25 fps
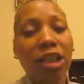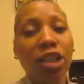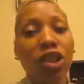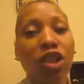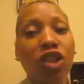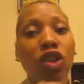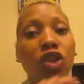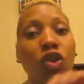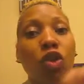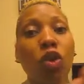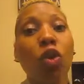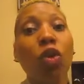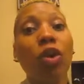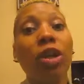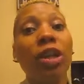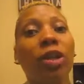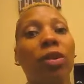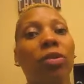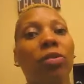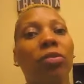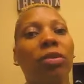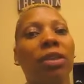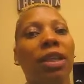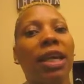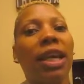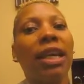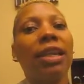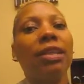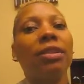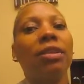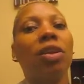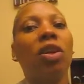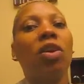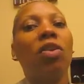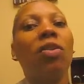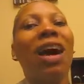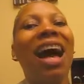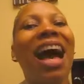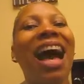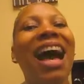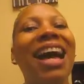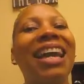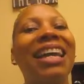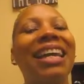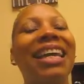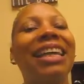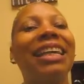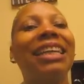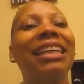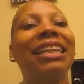soiled,
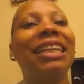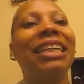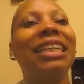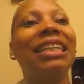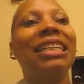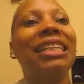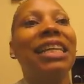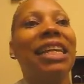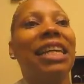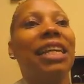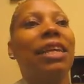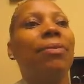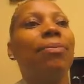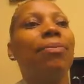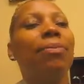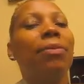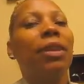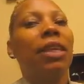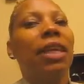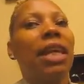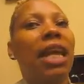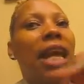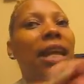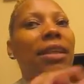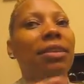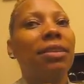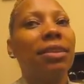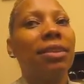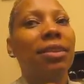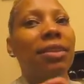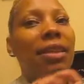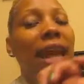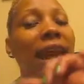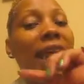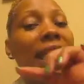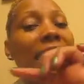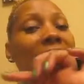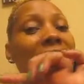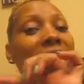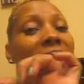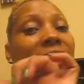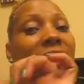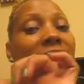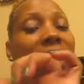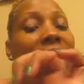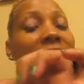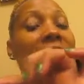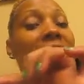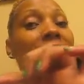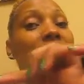S-O-I-L-E-D. It has
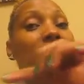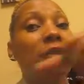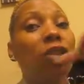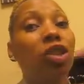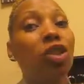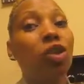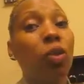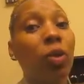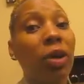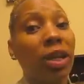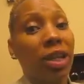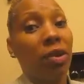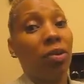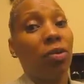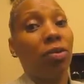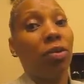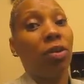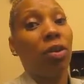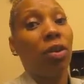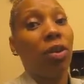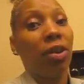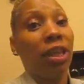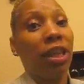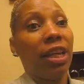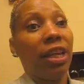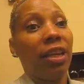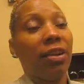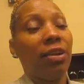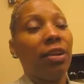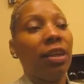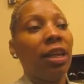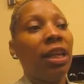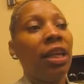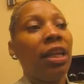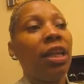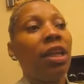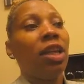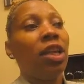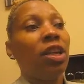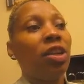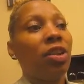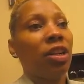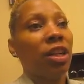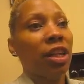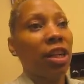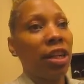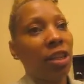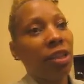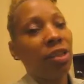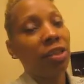to have soiled on there.
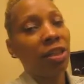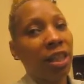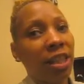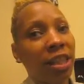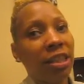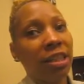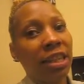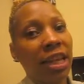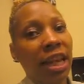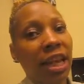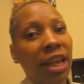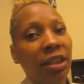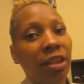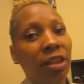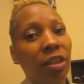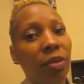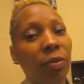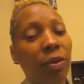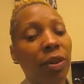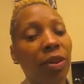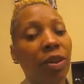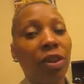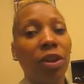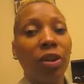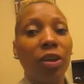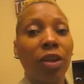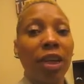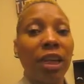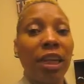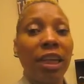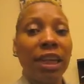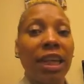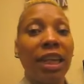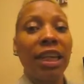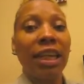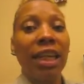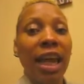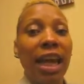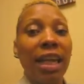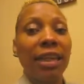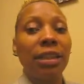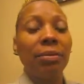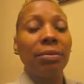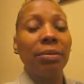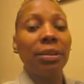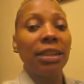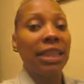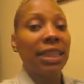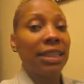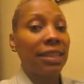Your other container with your clean
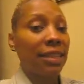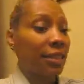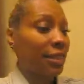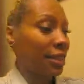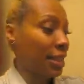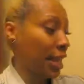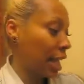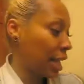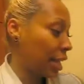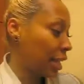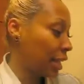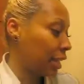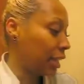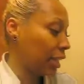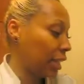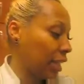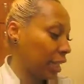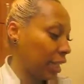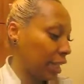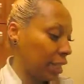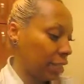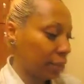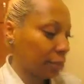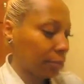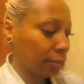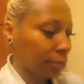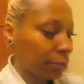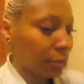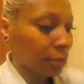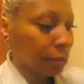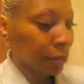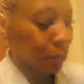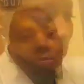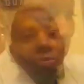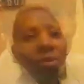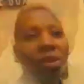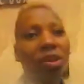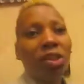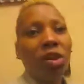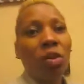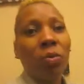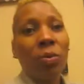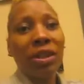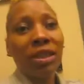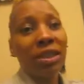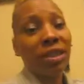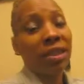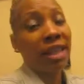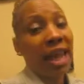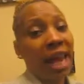items need to say clean. So
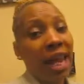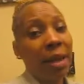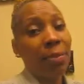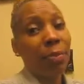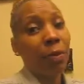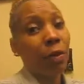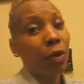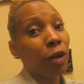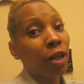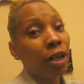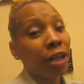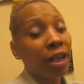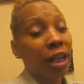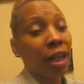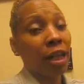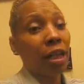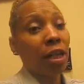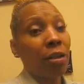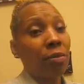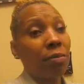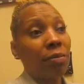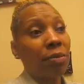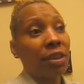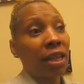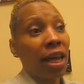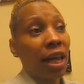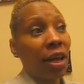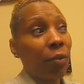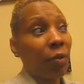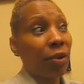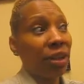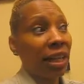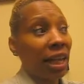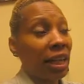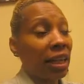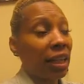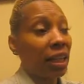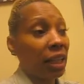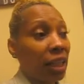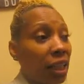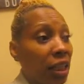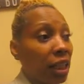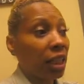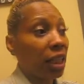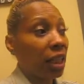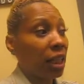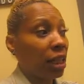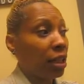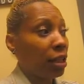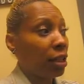when state board comes, when they
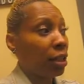look